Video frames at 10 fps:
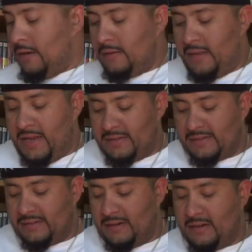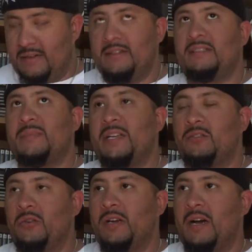Next, this is my
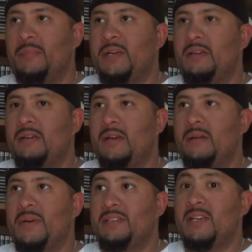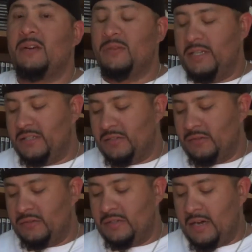third copy and my second one that's
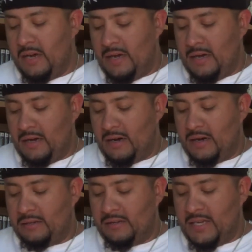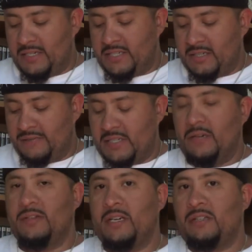loose. The Legend of
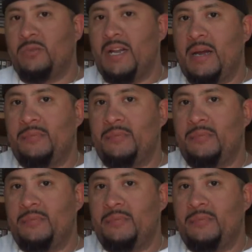Zelda: Twilight